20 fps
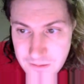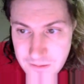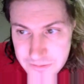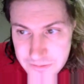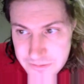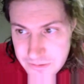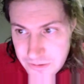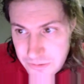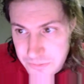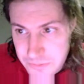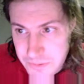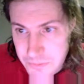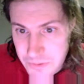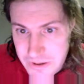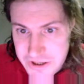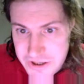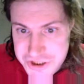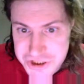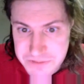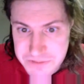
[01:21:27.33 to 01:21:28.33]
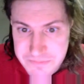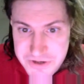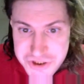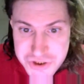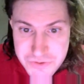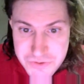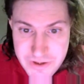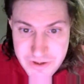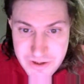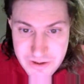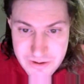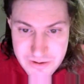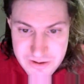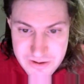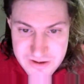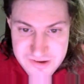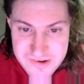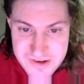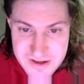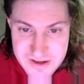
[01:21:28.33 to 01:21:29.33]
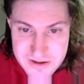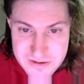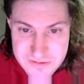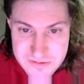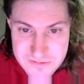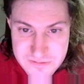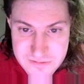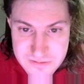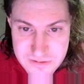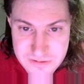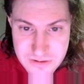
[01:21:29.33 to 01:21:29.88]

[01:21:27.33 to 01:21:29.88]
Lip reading: no, we were actually measuring exact